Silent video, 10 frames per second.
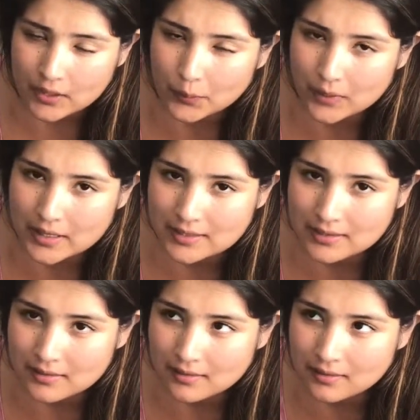it
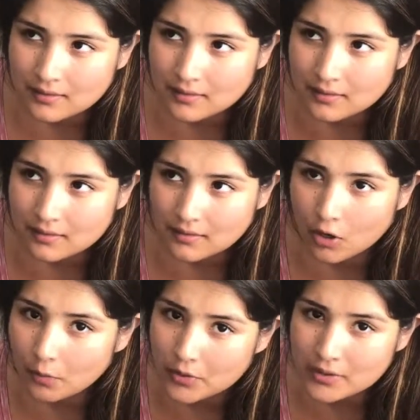was
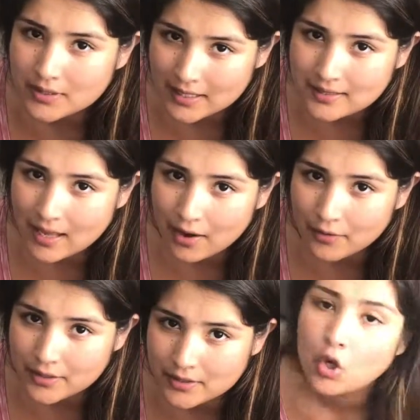almost 6
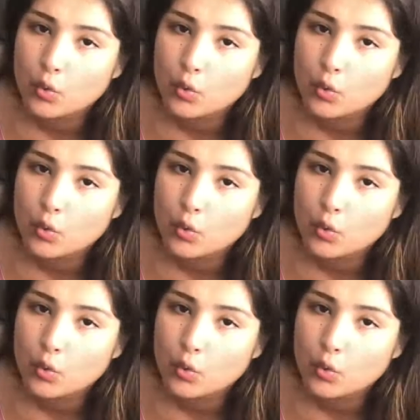hours.